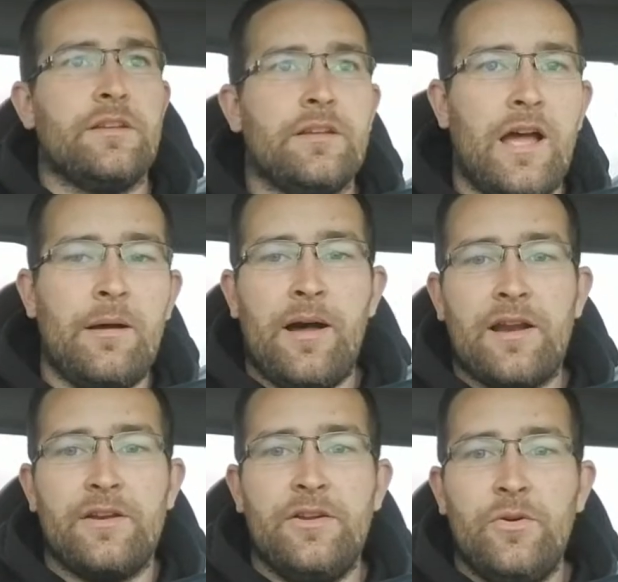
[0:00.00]
How about
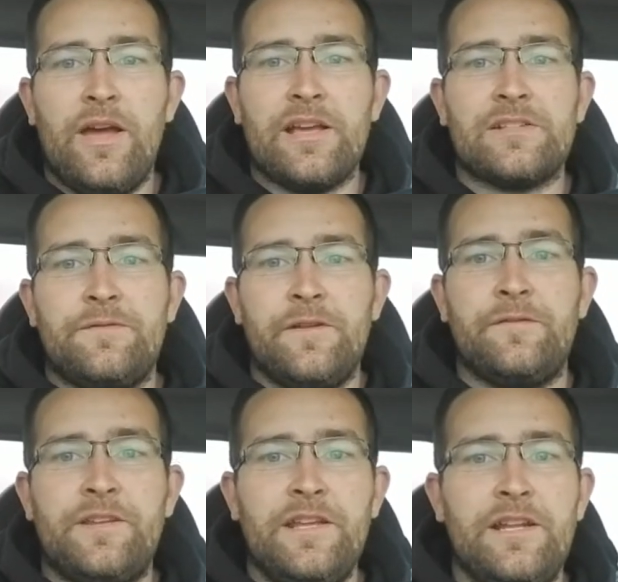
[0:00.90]
a new
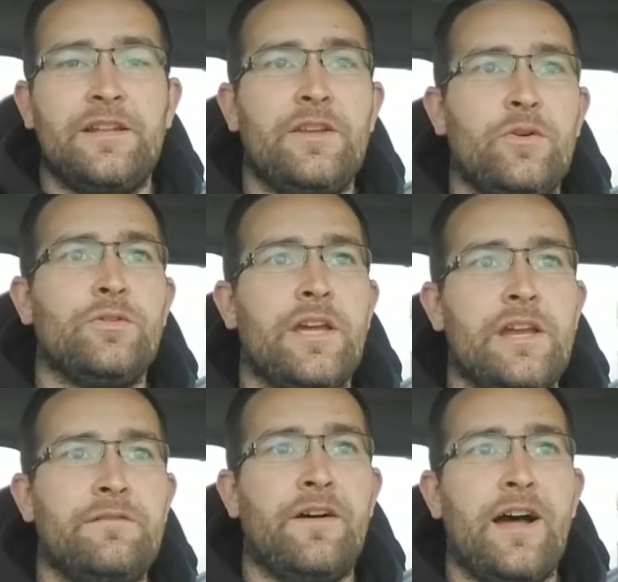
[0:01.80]
X15 in the old
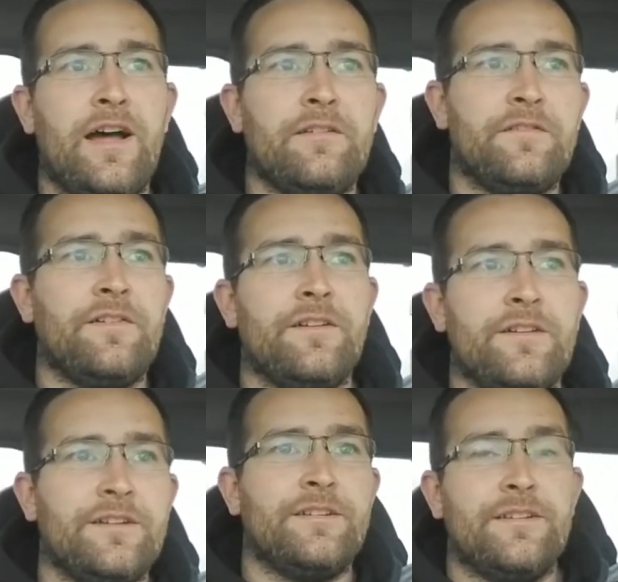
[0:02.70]
85?
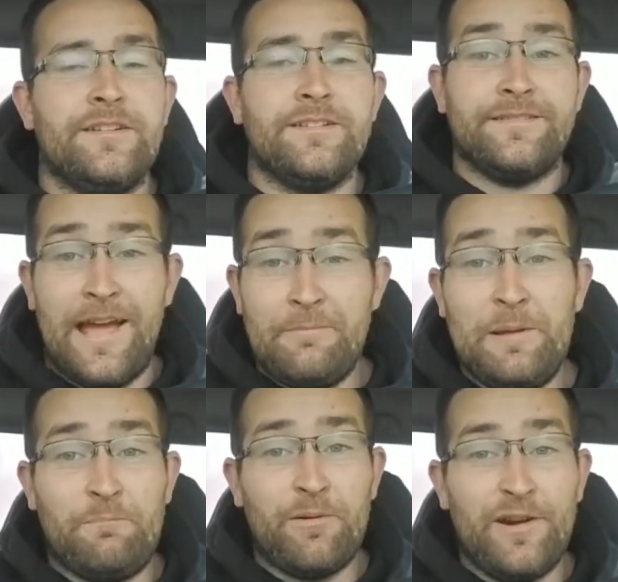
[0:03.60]
That'd be
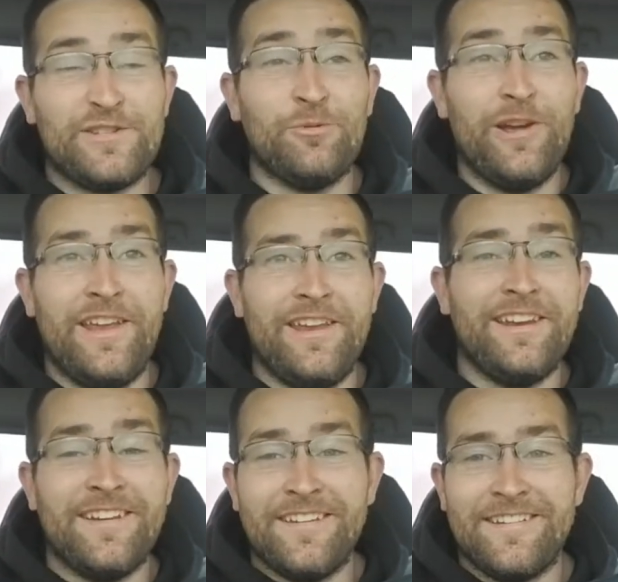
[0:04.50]
pretty sweet.
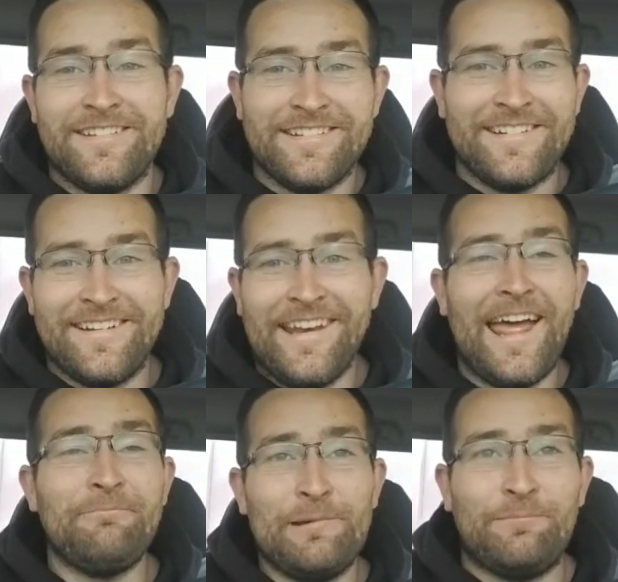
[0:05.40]

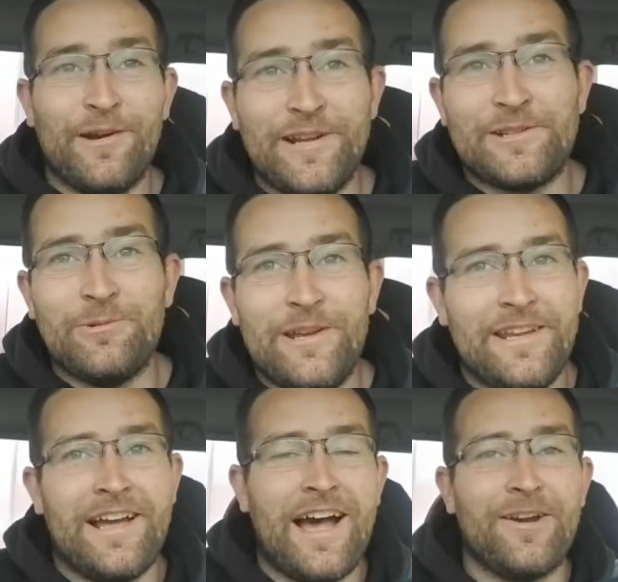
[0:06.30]
That'd be pretty
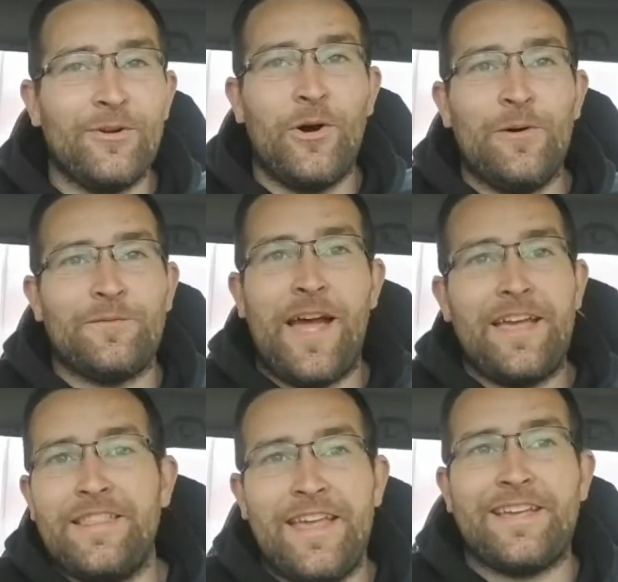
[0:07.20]
sweet. I don't know if
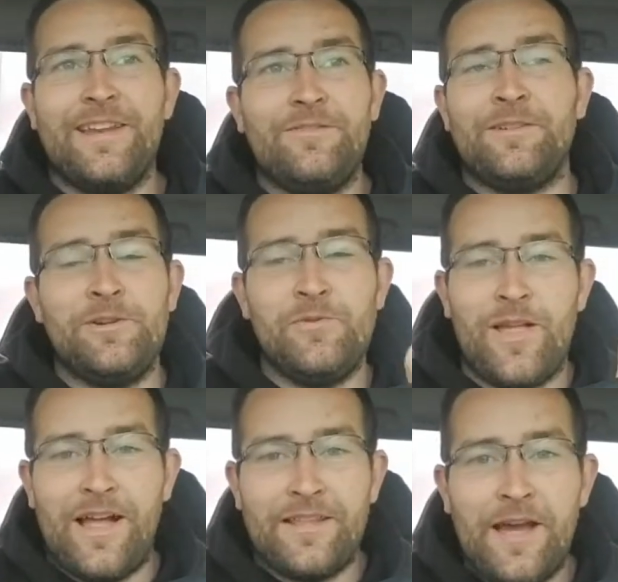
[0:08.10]
they could even do
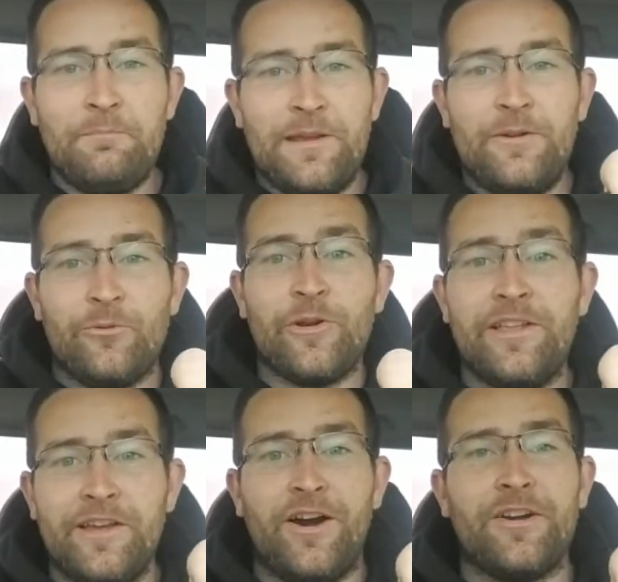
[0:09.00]
that. That'd be
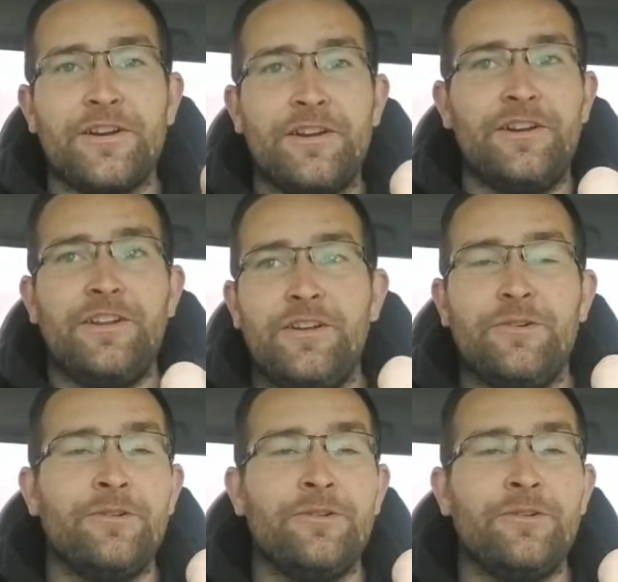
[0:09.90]
really hard to do.